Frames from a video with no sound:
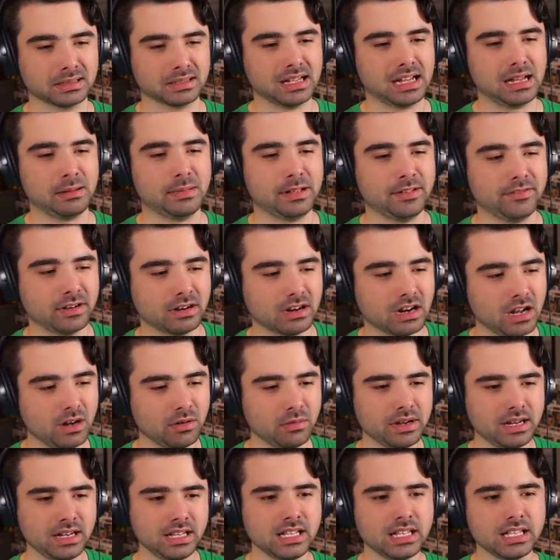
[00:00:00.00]
I mean, they're
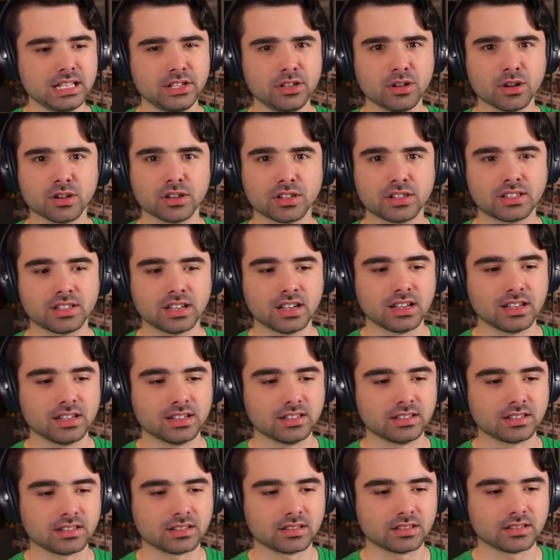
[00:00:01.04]
already I'm your side.
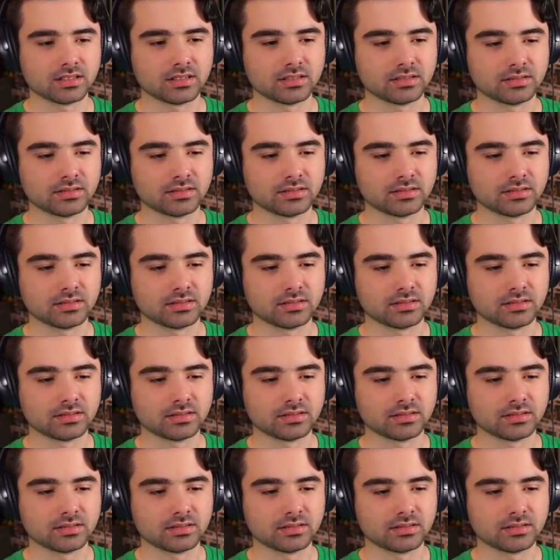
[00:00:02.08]
Mommy.